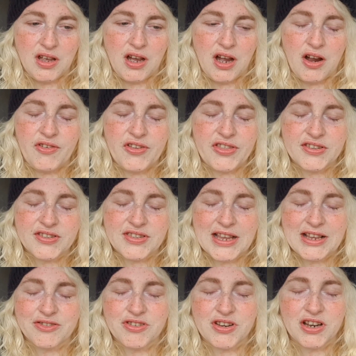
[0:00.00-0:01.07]
Hopefully this
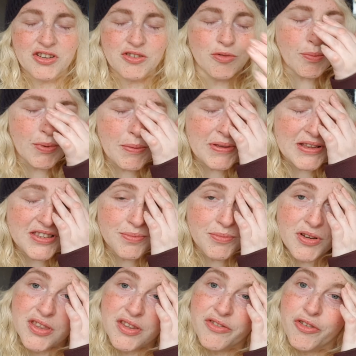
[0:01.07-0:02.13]
next reduction will be a bit
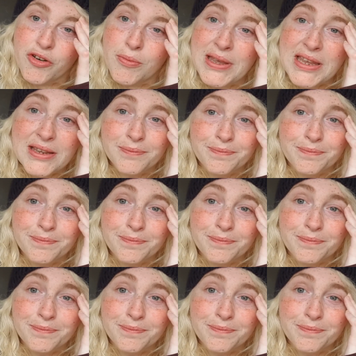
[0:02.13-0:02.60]
smoother for me.